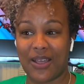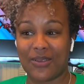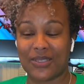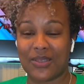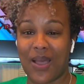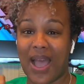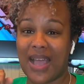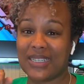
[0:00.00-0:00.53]
out. So
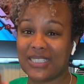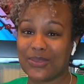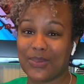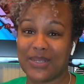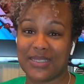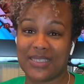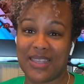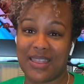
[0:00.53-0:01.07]
I just
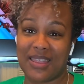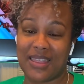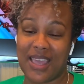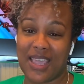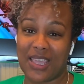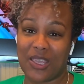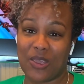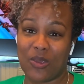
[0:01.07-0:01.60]
wanted to
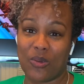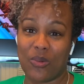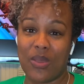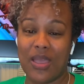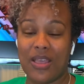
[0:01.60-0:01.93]
thank you.